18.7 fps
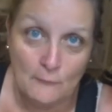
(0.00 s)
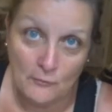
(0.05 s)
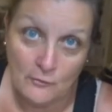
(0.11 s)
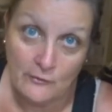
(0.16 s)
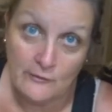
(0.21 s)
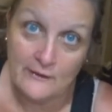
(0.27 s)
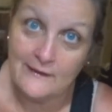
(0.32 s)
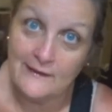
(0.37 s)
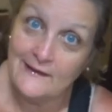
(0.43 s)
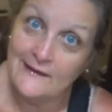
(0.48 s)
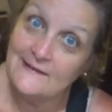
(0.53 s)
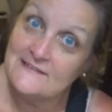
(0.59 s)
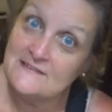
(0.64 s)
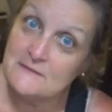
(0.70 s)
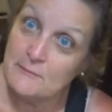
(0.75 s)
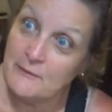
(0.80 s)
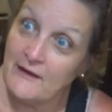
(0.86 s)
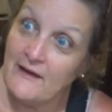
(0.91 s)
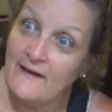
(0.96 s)
the more I get
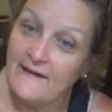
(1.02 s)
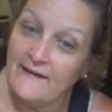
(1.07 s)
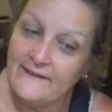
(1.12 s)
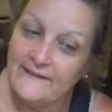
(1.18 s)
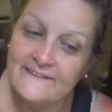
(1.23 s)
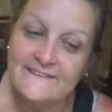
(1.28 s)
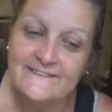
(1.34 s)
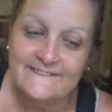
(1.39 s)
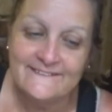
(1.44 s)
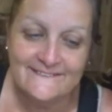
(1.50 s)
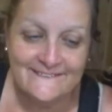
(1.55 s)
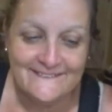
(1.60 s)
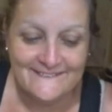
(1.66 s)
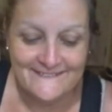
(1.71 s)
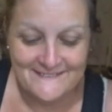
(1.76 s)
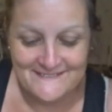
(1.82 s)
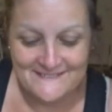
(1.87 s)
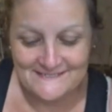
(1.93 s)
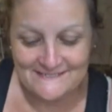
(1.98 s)
to buy.
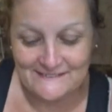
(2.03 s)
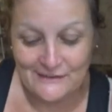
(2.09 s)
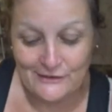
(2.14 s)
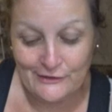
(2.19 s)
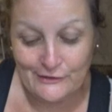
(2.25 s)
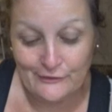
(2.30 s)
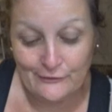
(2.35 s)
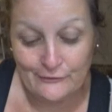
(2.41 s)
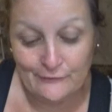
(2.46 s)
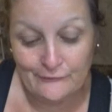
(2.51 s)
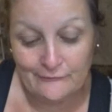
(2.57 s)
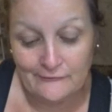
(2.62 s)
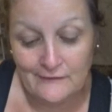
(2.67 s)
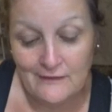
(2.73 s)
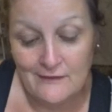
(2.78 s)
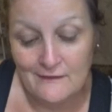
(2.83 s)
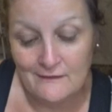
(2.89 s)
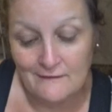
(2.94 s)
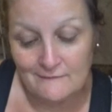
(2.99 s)
So
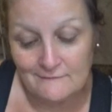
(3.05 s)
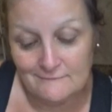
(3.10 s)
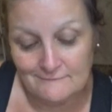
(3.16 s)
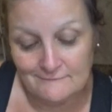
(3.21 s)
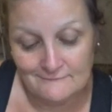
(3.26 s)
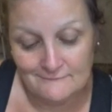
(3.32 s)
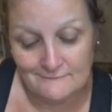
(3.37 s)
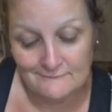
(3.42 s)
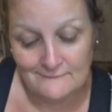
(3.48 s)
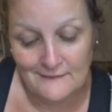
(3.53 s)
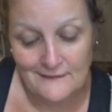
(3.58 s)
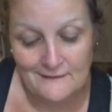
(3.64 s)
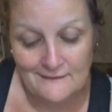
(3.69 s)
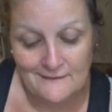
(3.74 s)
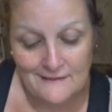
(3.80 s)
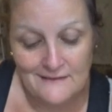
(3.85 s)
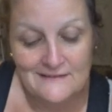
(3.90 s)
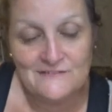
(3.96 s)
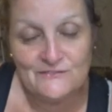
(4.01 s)
yeah,
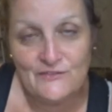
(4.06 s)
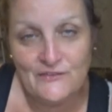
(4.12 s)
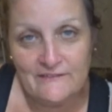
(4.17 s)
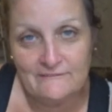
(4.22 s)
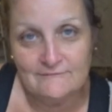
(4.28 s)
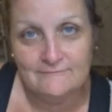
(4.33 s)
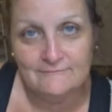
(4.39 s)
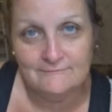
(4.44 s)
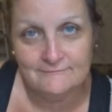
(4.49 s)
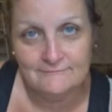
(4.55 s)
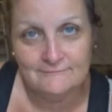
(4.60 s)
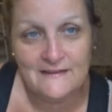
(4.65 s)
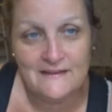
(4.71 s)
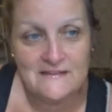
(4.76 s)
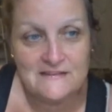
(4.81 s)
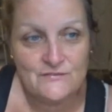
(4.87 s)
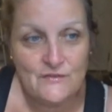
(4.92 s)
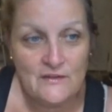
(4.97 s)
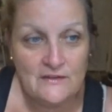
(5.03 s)
but it's fun.
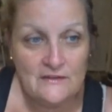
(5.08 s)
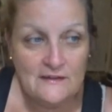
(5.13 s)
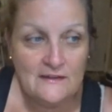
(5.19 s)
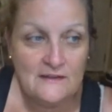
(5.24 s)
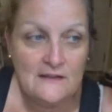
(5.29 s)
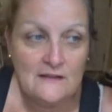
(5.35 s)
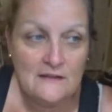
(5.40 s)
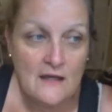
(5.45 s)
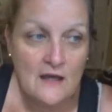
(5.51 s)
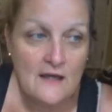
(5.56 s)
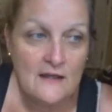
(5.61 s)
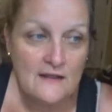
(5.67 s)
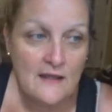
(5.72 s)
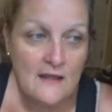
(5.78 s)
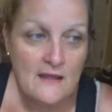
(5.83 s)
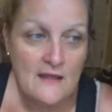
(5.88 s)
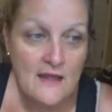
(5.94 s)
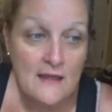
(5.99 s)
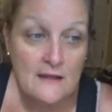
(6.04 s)
It's fun, and and,
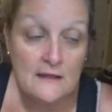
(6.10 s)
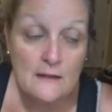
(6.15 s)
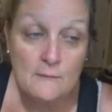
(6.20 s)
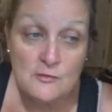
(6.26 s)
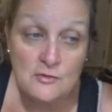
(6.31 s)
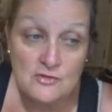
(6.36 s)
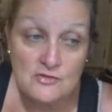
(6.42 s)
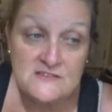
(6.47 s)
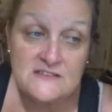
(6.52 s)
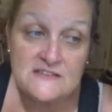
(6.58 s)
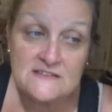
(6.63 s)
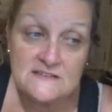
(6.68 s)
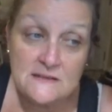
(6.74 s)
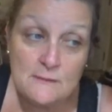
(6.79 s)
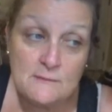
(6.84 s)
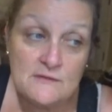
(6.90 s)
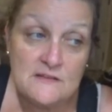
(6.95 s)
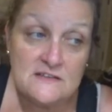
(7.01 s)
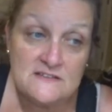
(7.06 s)
I, and I'm using
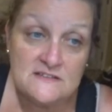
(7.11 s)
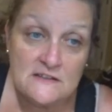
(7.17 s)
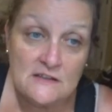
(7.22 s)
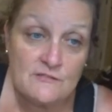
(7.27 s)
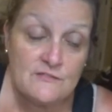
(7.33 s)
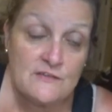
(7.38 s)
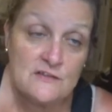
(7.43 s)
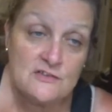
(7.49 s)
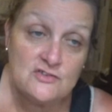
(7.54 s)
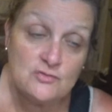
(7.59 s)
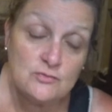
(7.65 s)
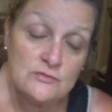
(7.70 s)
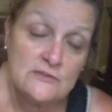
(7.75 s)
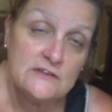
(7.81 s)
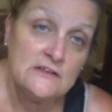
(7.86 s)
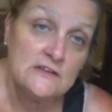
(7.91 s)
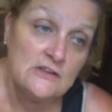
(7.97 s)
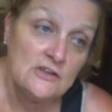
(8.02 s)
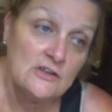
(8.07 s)
some of this stuff that's
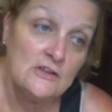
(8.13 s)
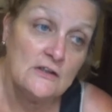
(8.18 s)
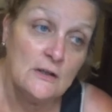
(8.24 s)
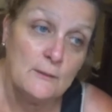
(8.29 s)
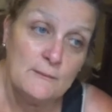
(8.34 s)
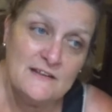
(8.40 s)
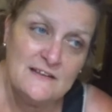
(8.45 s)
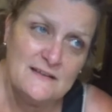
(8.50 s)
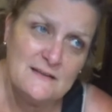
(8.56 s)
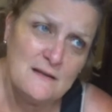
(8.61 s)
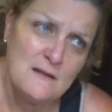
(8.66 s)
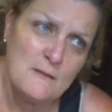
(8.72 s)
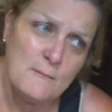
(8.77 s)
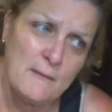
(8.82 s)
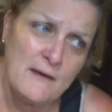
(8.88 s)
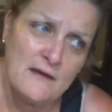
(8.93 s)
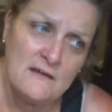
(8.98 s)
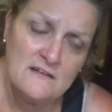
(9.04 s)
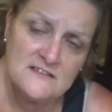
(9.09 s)
really good. I mean, I'm
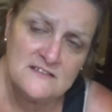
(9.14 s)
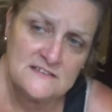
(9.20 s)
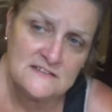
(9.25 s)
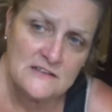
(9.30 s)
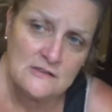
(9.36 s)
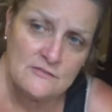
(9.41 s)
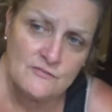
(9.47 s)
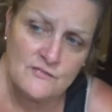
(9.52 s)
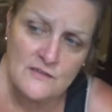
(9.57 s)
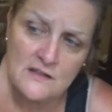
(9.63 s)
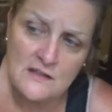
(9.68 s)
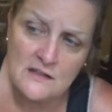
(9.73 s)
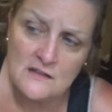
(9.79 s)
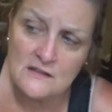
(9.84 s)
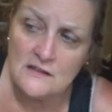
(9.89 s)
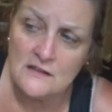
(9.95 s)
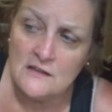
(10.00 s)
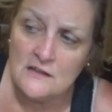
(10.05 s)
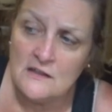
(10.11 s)
not buying stuff
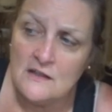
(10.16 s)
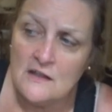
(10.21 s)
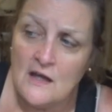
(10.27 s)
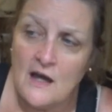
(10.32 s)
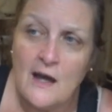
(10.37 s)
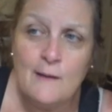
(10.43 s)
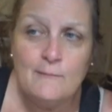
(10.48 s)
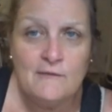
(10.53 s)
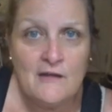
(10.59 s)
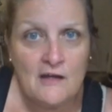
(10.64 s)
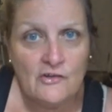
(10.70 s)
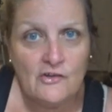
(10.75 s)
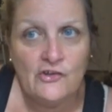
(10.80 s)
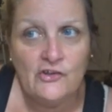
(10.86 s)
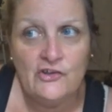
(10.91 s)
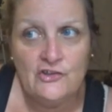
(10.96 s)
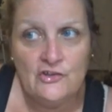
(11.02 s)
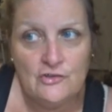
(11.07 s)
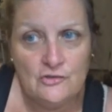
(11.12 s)
that I'm not
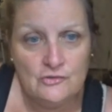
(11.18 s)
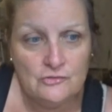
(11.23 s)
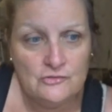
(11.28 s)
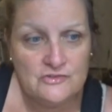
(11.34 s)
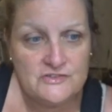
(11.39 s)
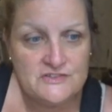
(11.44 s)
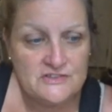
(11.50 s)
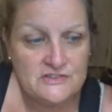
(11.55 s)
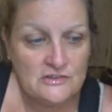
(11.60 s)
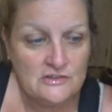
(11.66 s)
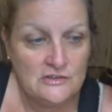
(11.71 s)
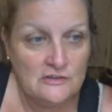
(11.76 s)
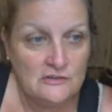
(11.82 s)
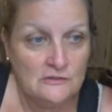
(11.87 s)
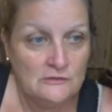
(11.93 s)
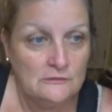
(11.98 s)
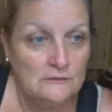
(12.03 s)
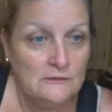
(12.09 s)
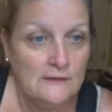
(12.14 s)
going to use. You
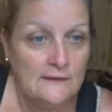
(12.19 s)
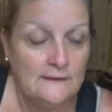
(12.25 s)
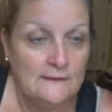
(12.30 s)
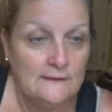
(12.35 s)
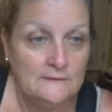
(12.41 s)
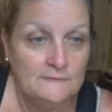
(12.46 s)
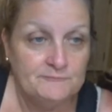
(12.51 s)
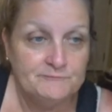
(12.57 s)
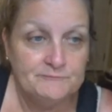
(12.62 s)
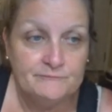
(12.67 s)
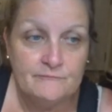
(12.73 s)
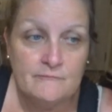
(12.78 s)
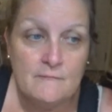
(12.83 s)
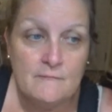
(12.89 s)
know, um,